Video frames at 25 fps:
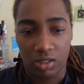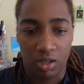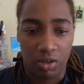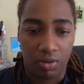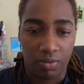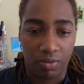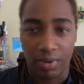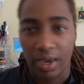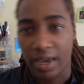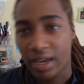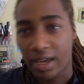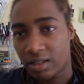So
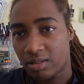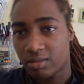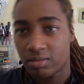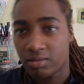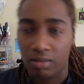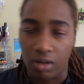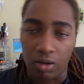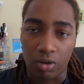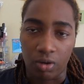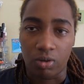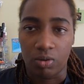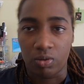yeah,
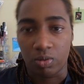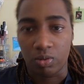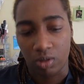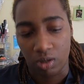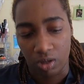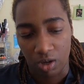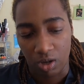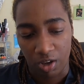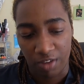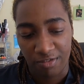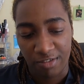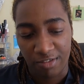no,
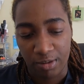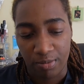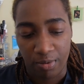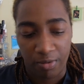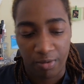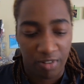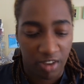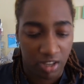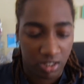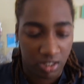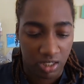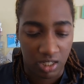you know, if you'd
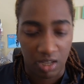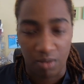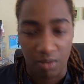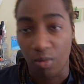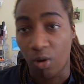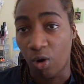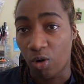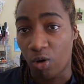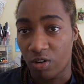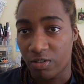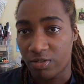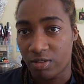prefer to see
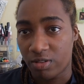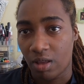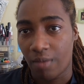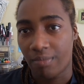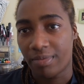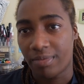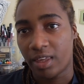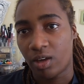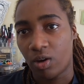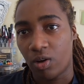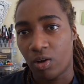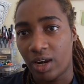more of
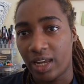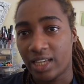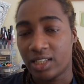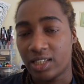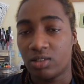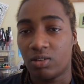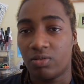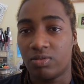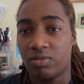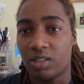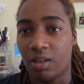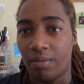something or
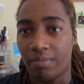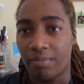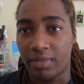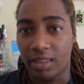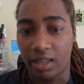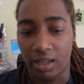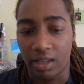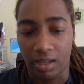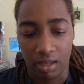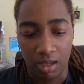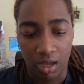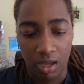less of
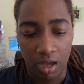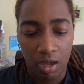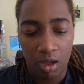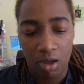something,